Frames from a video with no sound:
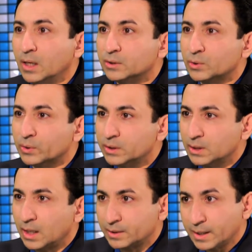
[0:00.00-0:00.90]
So well,
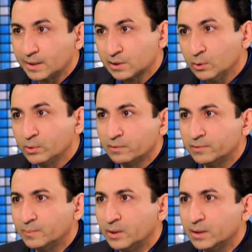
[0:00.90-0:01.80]
uh, are they excluded
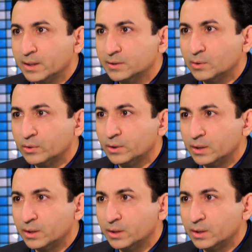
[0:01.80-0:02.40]
from mm -hmm. all this or